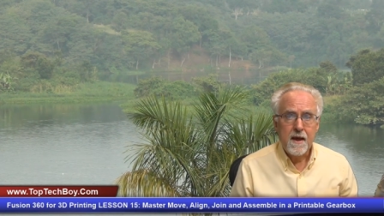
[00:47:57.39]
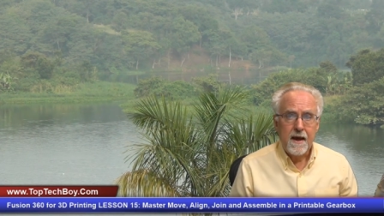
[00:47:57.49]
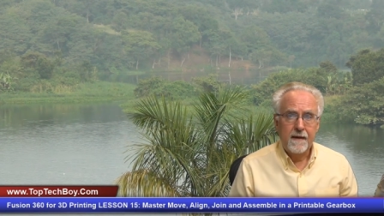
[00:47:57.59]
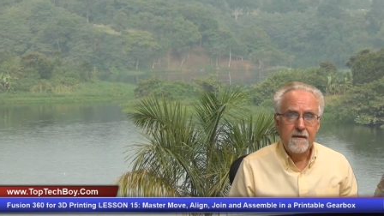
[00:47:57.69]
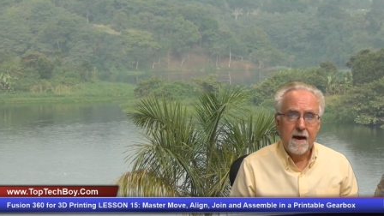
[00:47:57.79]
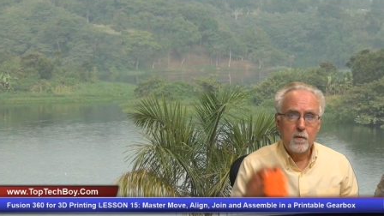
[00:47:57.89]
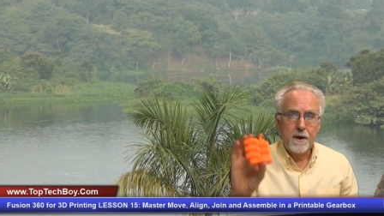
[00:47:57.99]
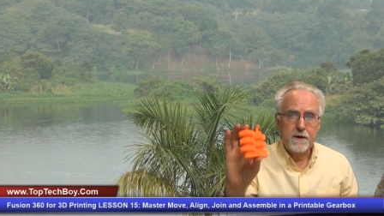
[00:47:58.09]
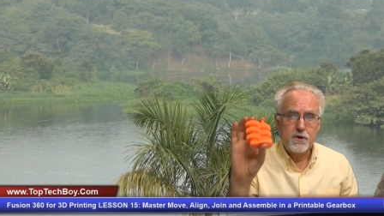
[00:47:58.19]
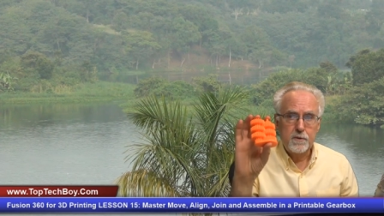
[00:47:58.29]
And that
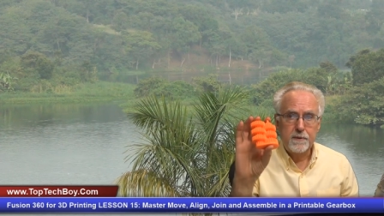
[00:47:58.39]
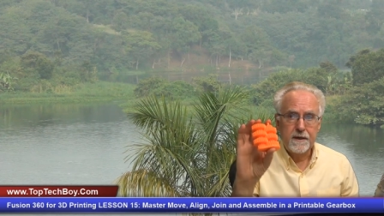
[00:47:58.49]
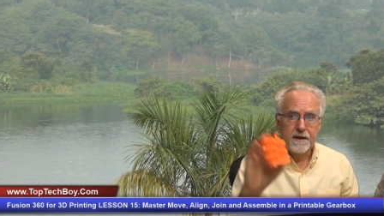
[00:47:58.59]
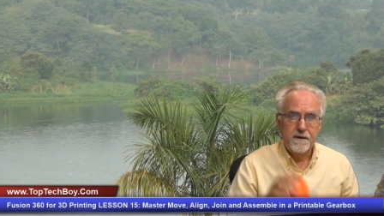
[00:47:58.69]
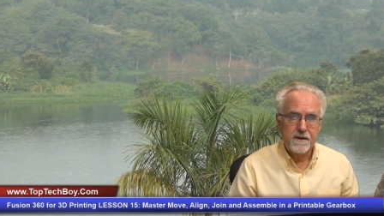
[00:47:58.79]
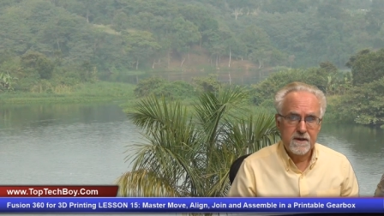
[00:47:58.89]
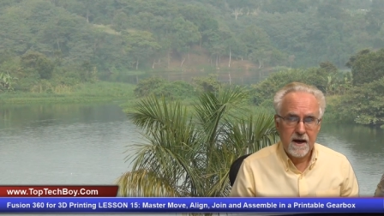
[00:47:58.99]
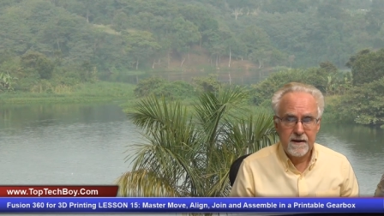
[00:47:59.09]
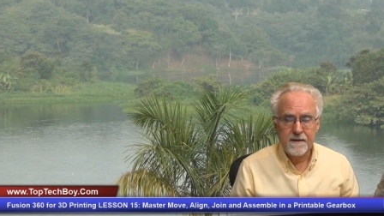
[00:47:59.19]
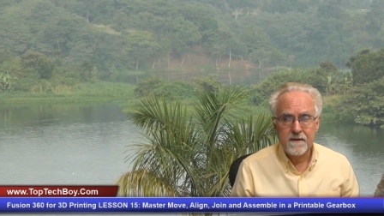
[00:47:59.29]
way, as you begin
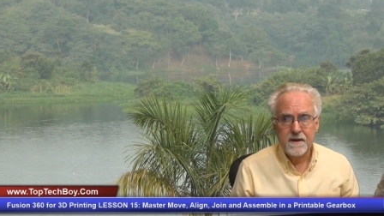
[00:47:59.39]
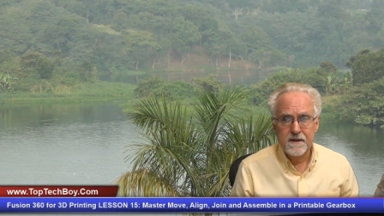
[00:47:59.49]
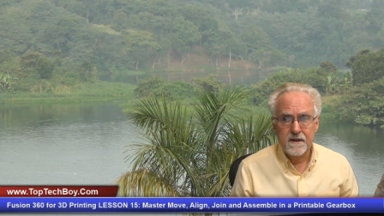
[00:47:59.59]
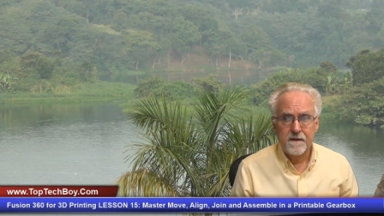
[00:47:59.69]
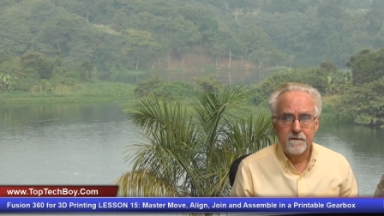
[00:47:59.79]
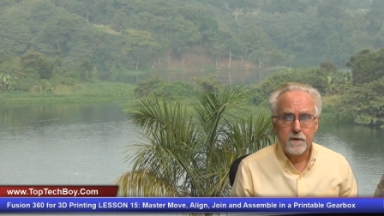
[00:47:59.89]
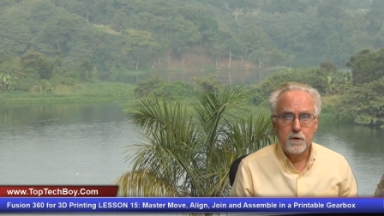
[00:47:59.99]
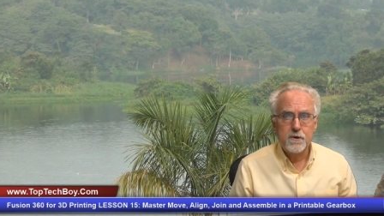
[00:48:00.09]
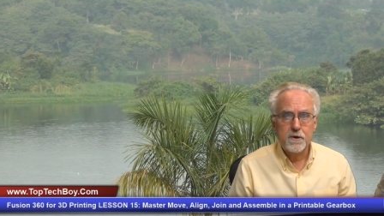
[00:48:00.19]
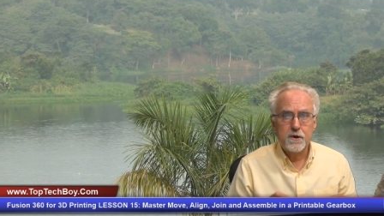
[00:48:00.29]
designing things in the future,